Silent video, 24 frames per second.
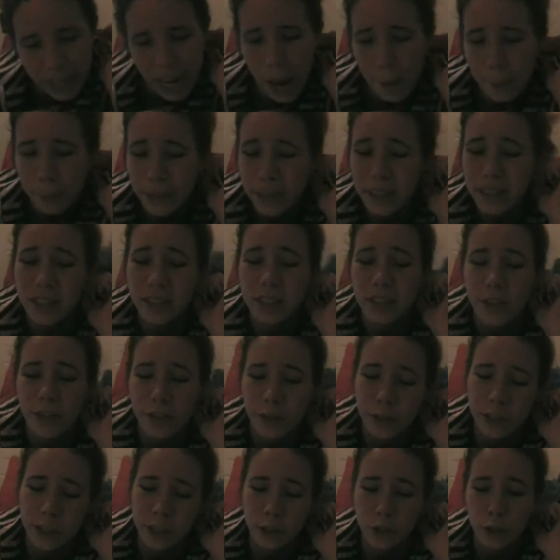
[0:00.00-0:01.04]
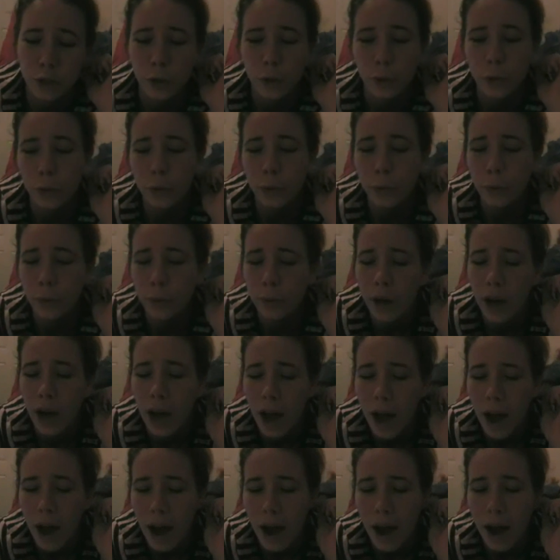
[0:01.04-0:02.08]
Minneapolis. 32,
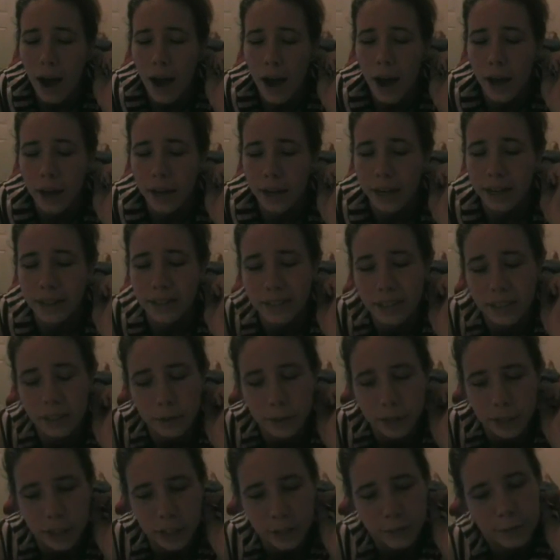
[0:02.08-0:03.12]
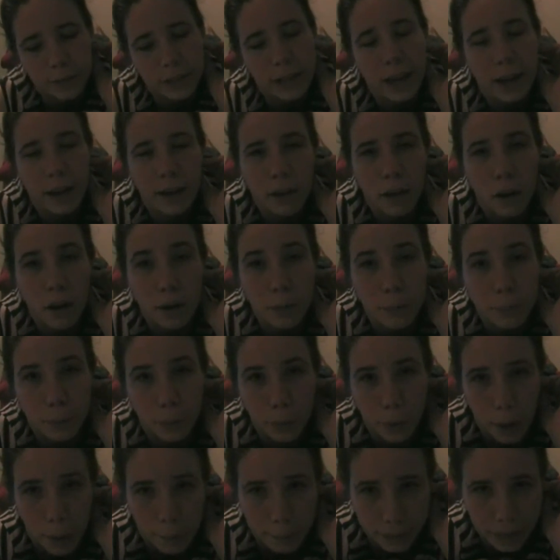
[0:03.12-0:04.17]
I ate dinner at Chick fil A on
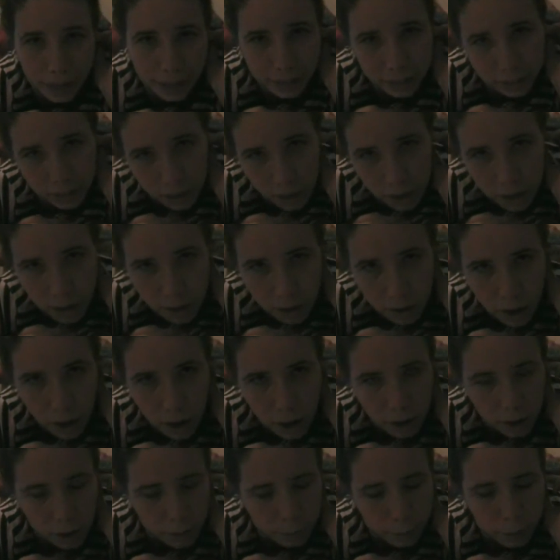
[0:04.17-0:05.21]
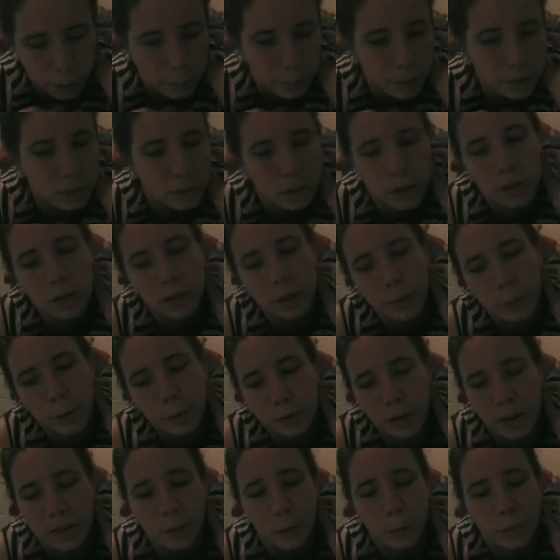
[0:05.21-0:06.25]
prom night, not on purpose. Our
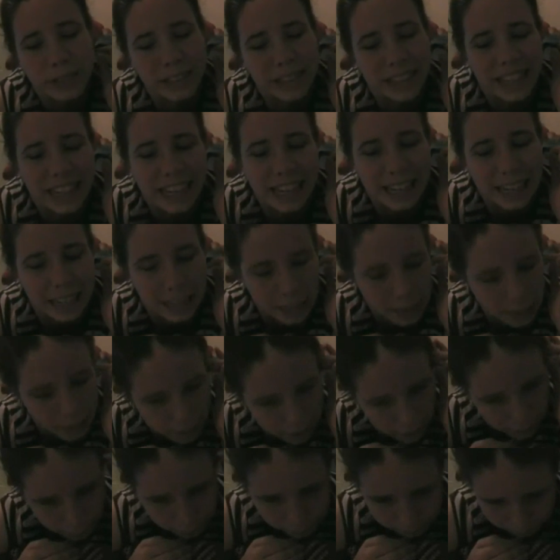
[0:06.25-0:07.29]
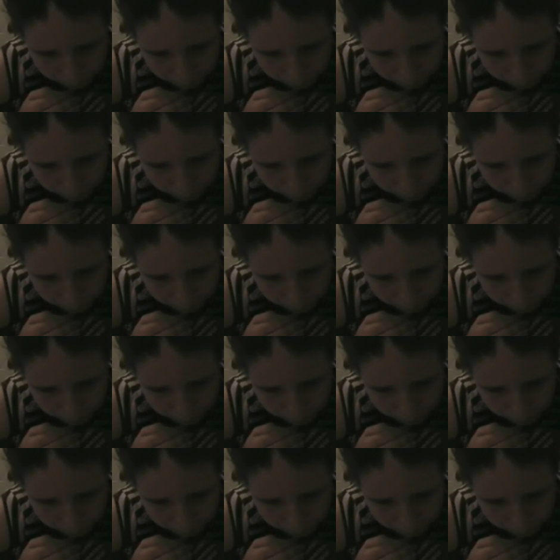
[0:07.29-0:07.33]
limo driver was an idiot.